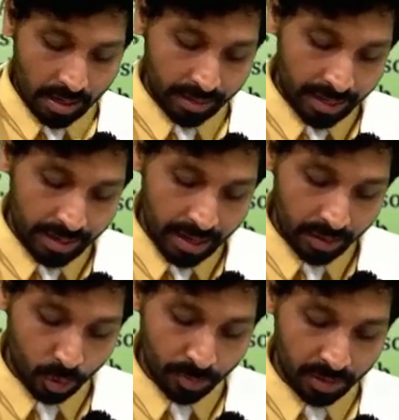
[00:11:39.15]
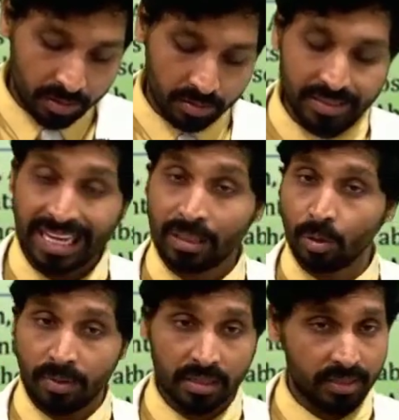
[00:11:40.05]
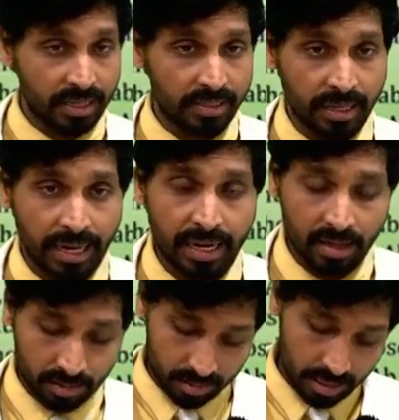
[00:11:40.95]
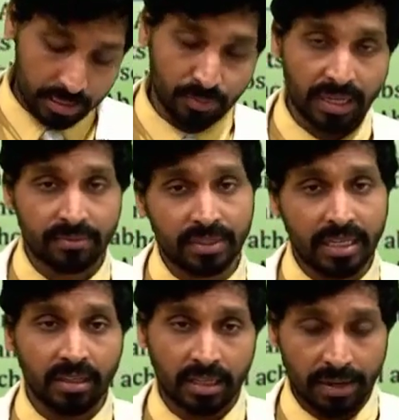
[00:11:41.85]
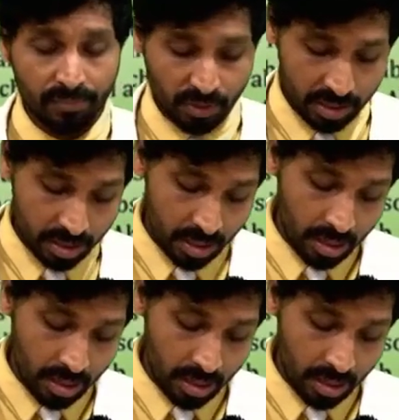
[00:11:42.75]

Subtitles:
Tendon tuberous xanthomas, yes, again as we have seen in type 1,